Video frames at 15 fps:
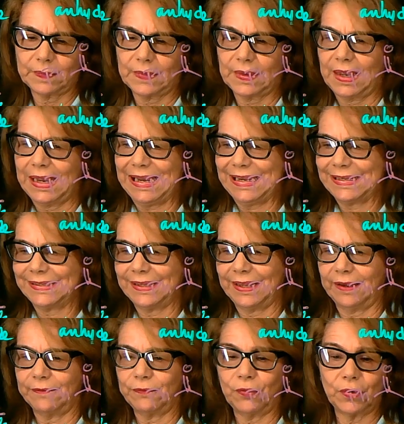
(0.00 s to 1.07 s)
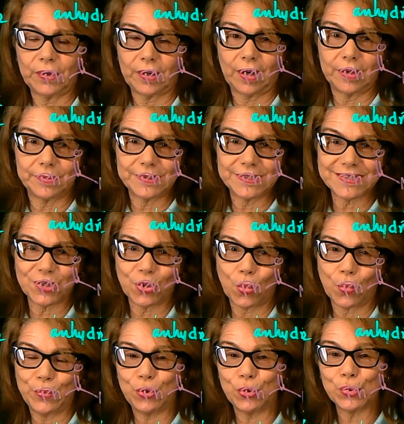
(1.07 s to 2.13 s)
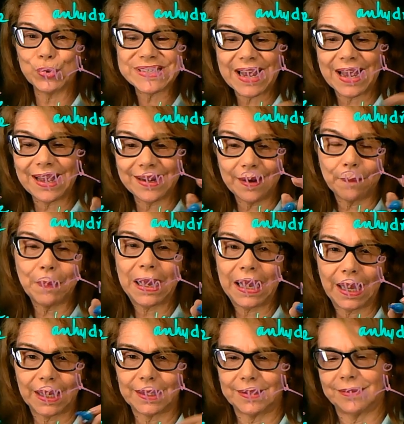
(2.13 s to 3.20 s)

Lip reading: and then 4 carbons, so butanamide.